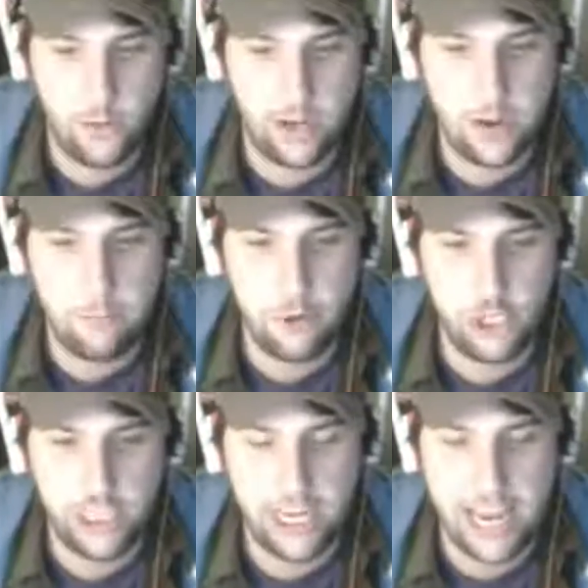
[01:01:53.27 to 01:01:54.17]
we're gonna
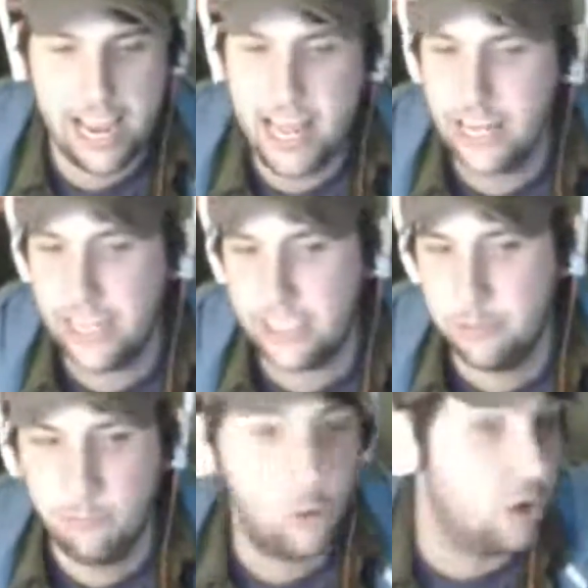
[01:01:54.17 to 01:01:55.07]
push it and get
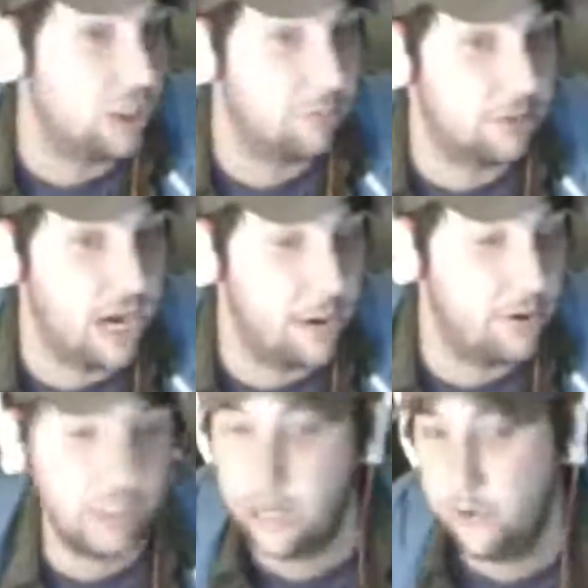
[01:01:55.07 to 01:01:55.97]
some more
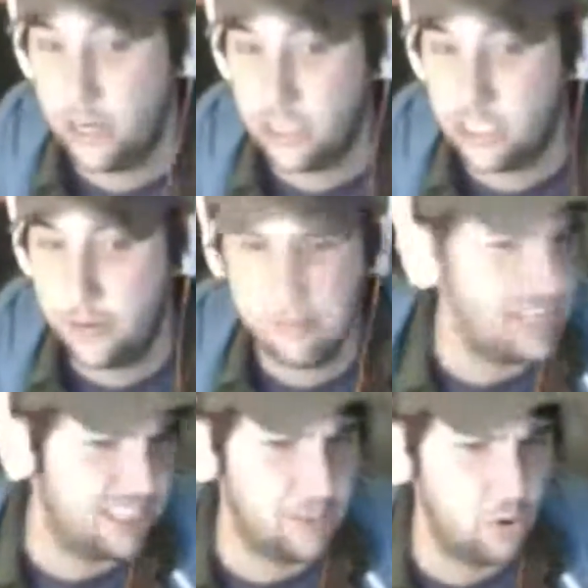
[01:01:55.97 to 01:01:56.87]
subscribers, and we're gonna start
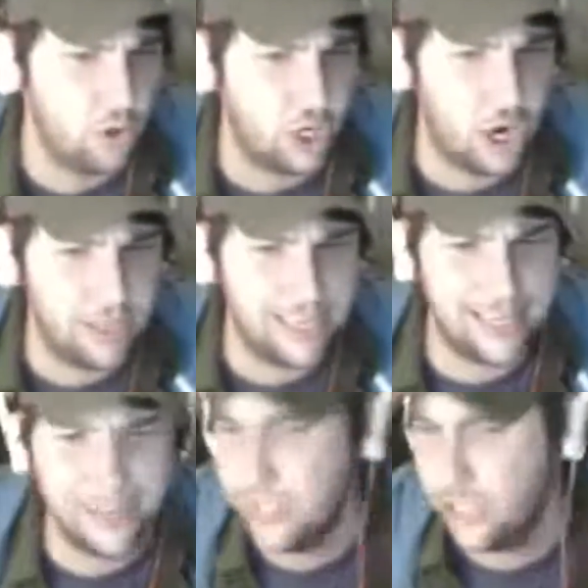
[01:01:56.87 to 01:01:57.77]
making some more
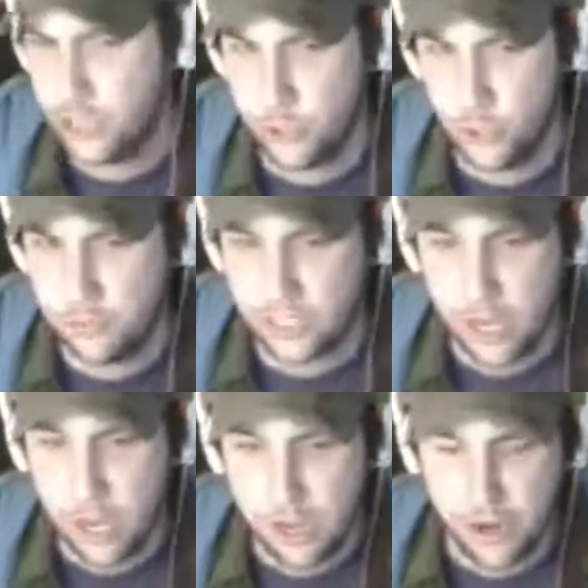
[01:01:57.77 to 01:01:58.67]
content on the
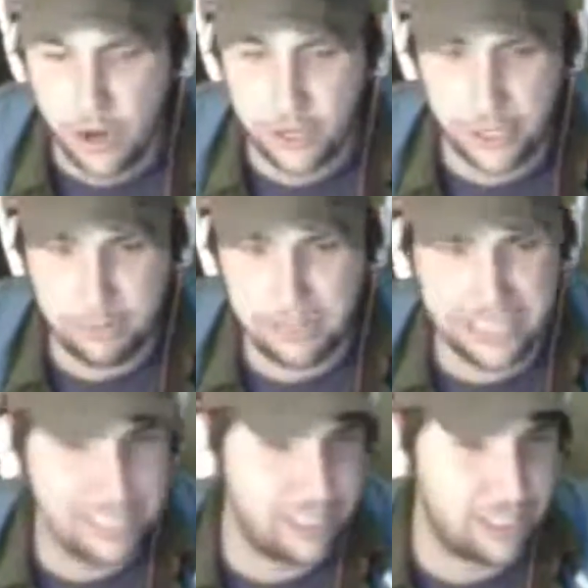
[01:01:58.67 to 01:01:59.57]
YouTubes, on
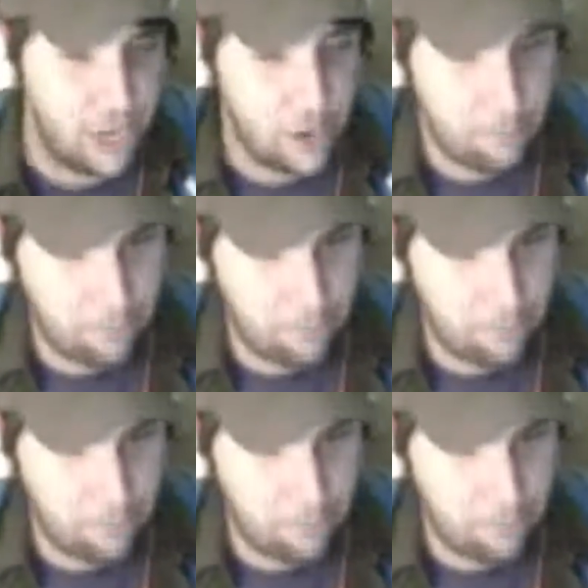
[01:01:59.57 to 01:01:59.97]
top of these